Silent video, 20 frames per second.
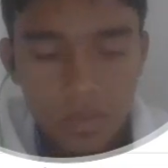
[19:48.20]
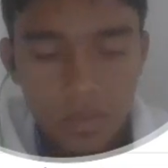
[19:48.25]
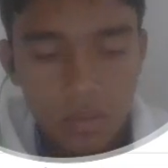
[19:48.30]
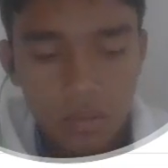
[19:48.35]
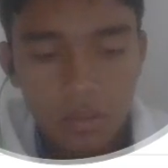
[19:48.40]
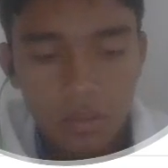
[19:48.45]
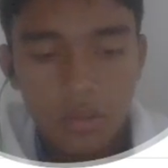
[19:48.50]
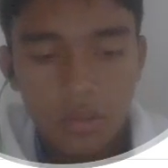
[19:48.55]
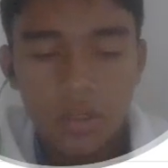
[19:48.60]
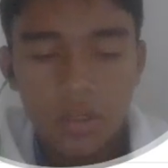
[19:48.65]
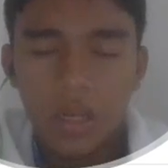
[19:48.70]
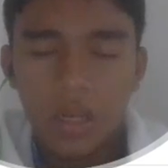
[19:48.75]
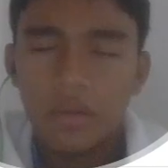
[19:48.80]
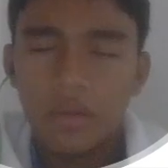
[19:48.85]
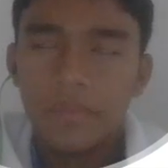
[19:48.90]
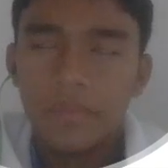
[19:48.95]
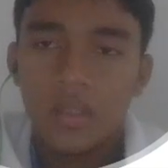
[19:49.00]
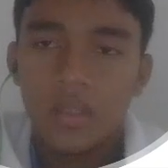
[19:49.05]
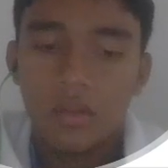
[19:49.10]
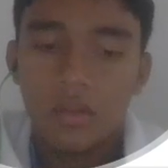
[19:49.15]
Color. I
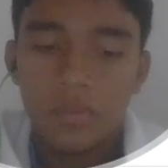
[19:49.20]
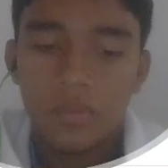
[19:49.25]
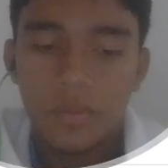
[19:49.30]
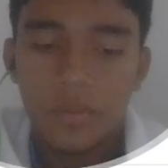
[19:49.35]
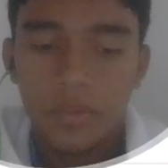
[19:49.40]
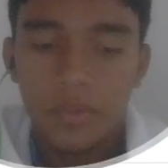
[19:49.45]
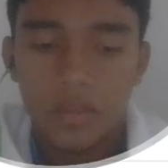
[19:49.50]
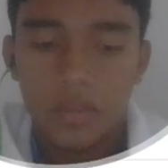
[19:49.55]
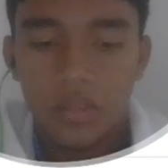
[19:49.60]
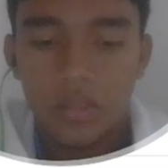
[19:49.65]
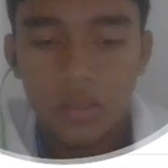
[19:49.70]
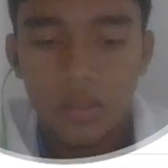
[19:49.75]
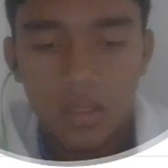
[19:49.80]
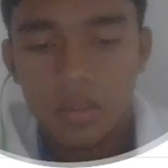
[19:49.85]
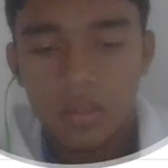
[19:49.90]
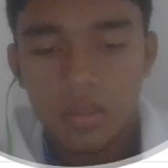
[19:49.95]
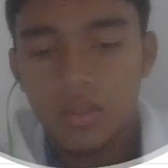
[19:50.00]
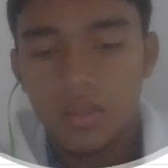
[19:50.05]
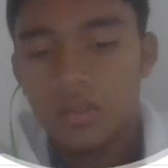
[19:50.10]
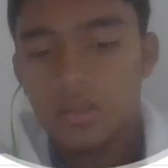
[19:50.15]
made how many projects? I
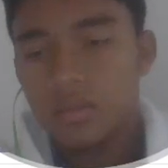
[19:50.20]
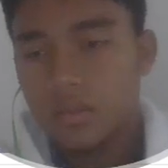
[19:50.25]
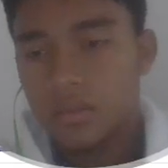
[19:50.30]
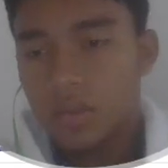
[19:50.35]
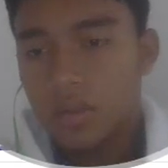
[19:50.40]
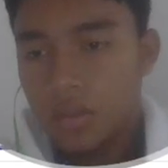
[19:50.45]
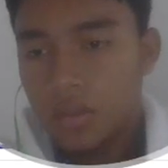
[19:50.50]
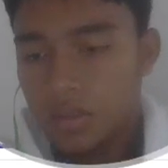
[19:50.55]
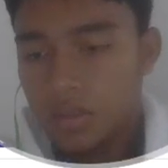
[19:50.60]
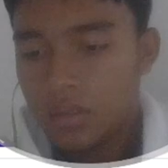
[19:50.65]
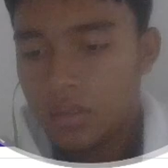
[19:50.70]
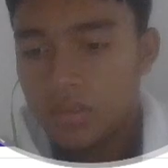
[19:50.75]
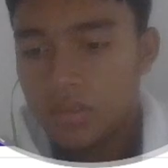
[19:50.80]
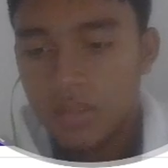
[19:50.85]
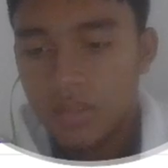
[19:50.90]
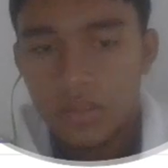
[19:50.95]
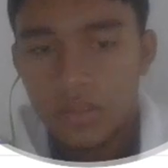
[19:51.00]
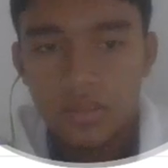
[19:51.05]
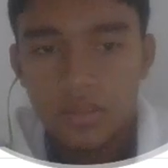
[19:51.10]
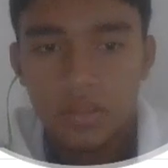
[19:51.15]
think I'll
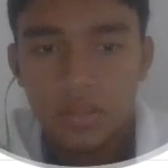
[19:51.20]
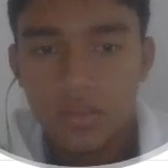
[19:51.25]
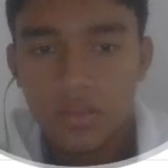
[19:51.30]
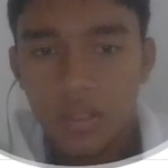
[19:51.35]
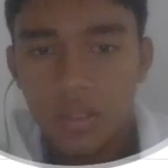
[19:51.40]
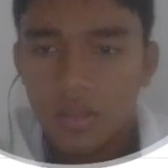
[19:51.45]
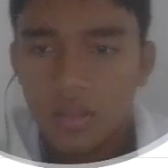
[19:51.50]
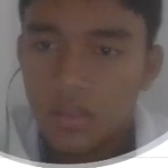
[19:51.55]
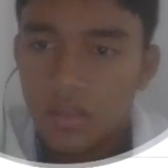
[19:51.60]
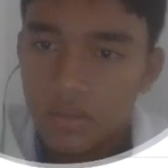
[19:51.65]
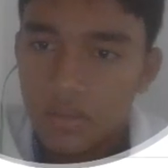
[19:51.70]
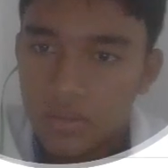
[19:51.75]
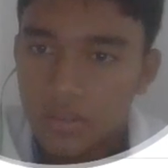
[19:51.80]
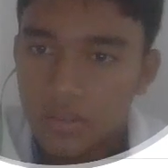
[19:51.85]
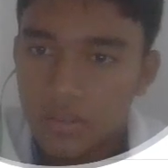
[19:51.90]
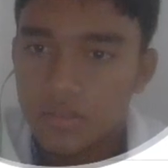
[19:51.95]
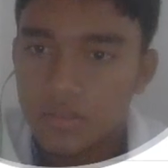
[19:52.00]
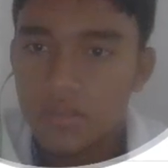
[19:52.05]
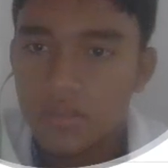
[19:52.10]
say 6. I think it's 6.